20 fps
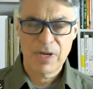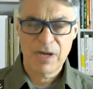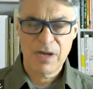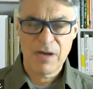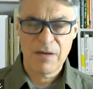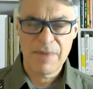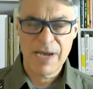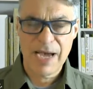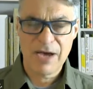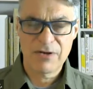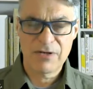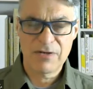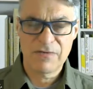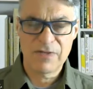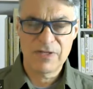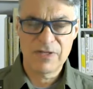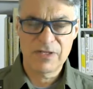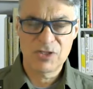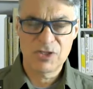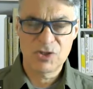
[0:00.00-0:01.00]
come out
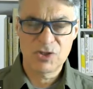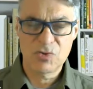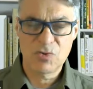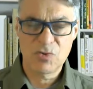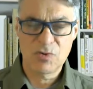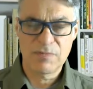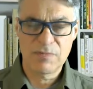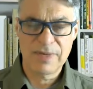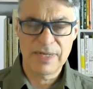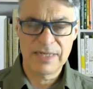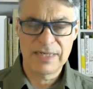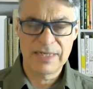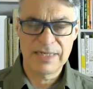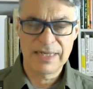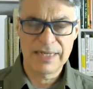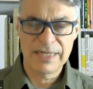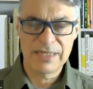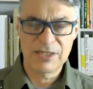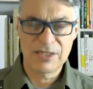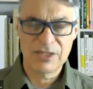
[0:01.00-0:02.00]
of this short
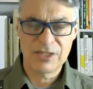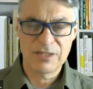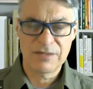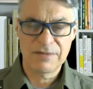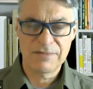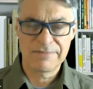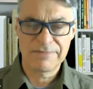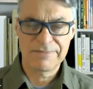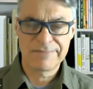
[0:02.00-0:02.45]
meditation.